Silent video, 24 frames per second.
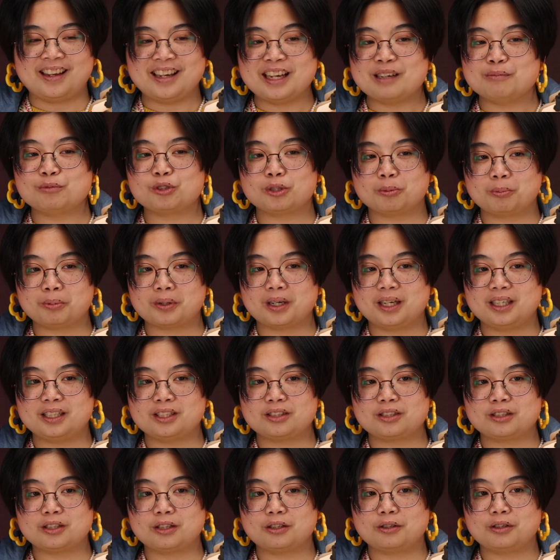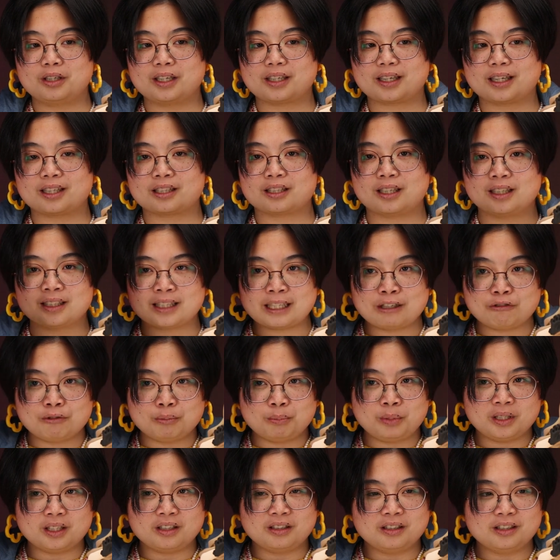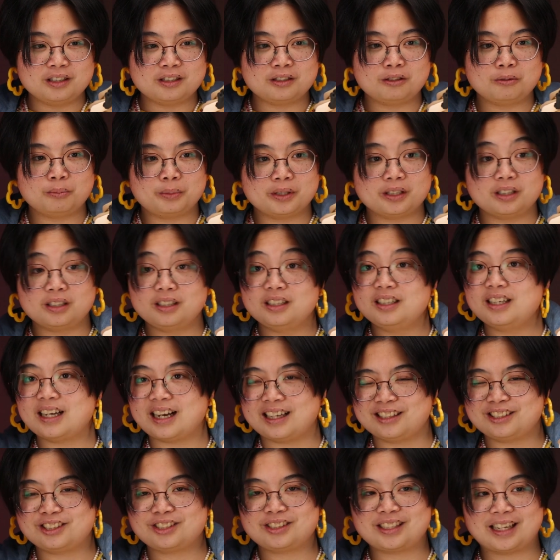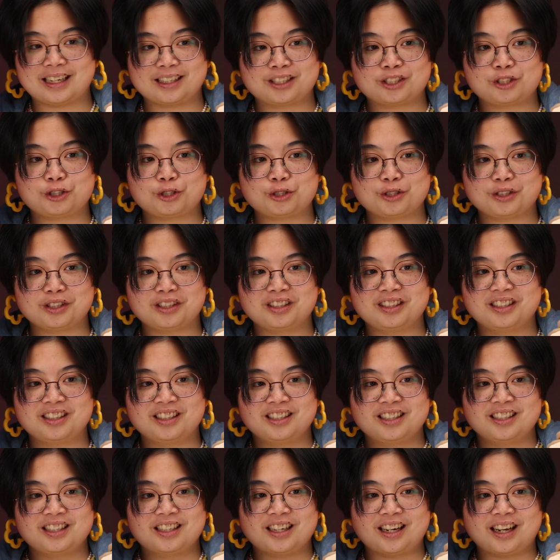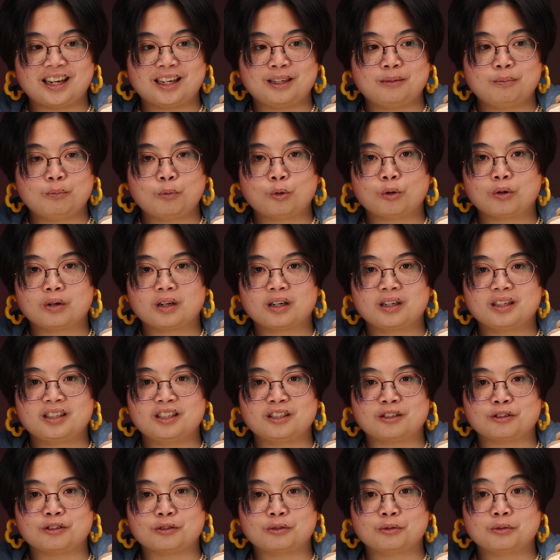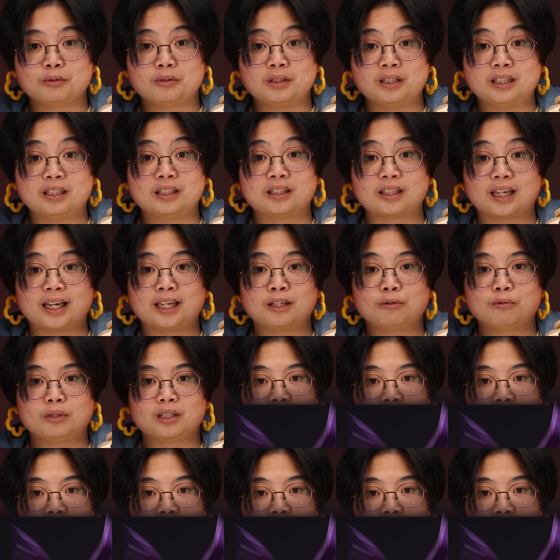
I am surprised though, I thought they would be a little bit less textured and more, in line